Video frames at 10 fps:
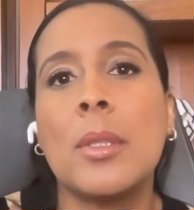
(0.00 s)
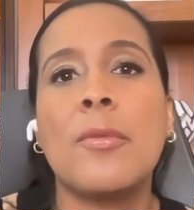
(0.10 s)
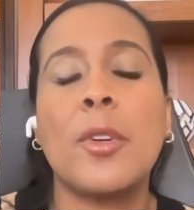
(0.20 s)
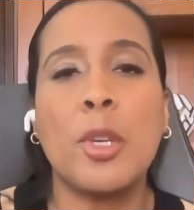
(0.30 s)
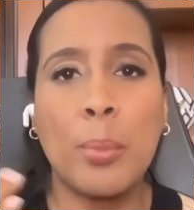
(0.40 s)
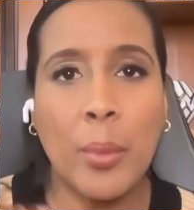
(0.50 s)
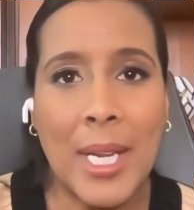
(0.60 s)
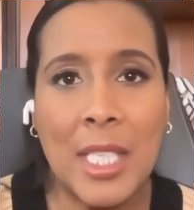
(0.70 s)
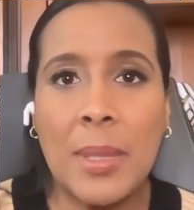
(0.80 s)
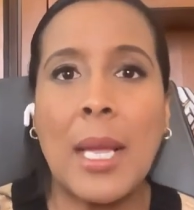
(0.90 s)
It's for your
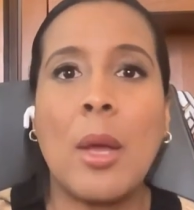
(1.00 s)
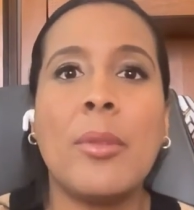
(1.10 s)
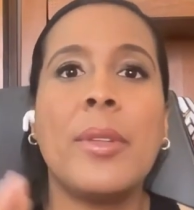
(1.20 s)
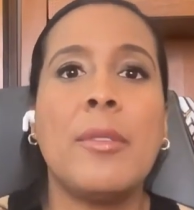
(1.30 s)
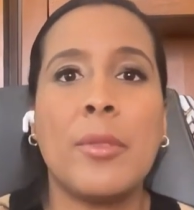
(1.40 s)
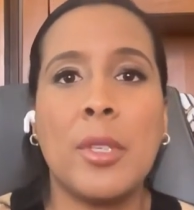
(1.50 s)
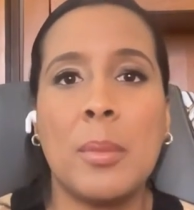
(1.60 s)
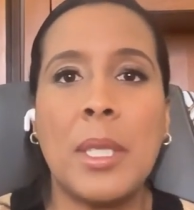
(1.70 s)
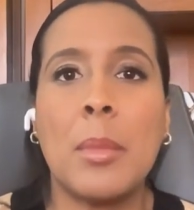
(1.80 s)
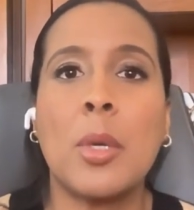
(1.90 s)
brain to be healthy, for you to
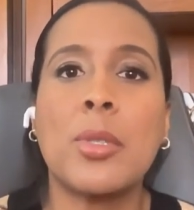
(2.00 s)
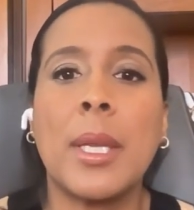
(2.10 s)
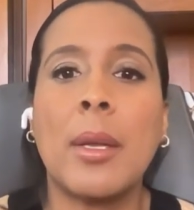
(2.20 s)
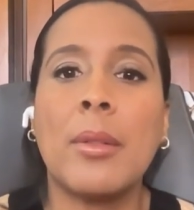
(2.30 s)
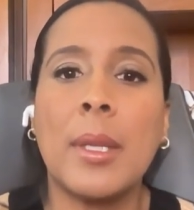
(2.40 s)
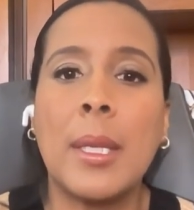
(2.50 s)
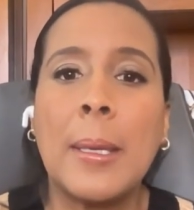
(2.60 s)
be emotionally healthy.